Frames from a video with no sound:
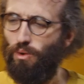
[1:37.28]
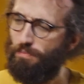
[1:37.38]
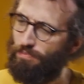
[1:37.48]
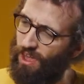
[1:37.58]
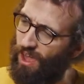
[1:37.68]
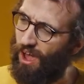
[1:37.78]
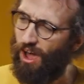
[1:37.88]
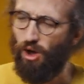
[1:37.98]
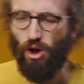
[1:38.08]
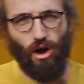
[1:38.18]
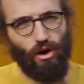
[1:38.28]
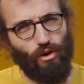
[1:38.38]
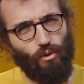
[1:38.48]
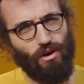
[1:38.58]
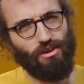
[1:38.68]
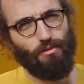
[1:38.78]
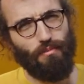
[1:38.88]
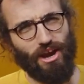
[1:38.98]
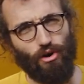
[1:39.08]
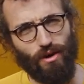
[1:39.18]
Well, what does a
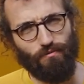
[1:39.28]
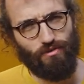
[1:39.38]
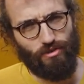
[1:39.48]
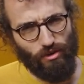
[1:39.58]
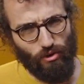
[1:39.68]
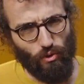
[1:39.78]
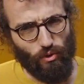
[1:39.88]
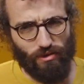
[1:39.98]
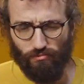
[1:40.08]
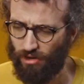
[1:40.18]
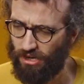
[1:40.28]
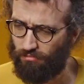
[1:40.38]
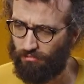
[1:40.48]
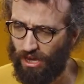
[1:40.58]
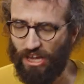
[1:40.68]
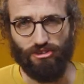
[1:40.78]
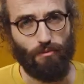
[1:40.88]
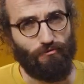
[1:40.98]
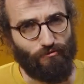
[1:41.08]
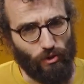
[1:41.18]
microwave do? It heats
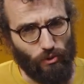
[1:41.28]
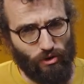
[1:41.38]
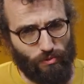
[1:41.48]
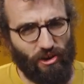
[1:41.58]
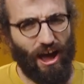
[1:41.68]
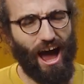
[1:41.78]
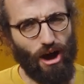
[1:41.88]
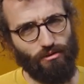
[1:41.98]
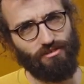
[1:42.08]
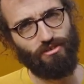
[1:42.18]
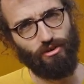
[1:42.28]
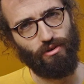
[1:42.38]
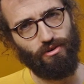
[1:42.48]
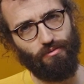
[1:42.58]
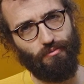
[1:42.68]
up food, but how does it do it?